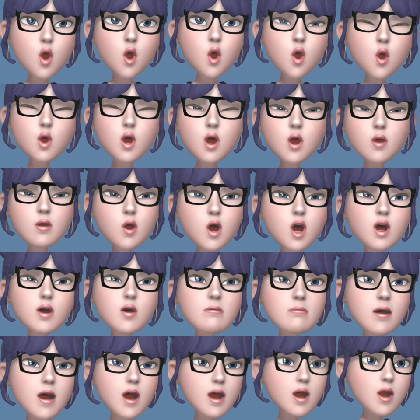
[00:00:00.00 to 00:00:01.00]
or just whatever
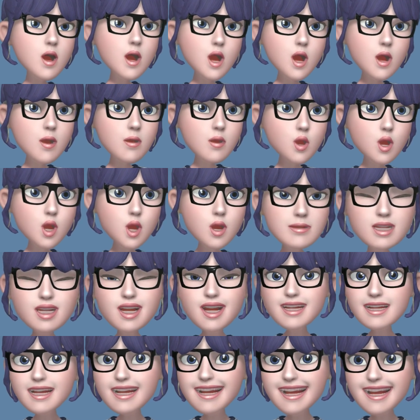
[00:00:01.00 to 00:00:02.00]
my triggers were. I mean,
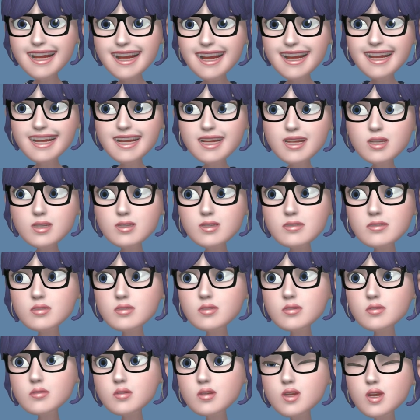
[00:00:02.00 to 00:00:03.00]
I've had it,
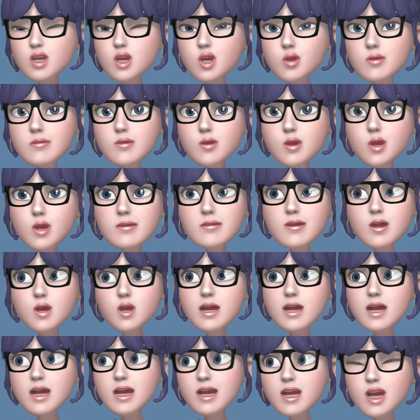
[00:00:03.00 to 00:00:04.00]
pretty much
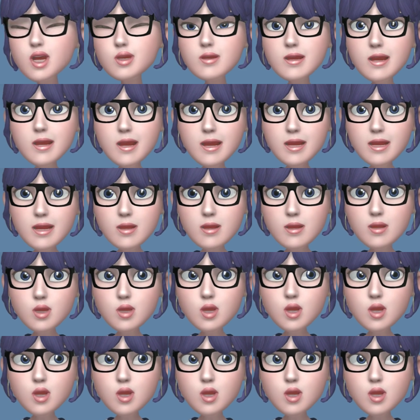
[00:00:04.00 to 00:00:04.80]
since I was little.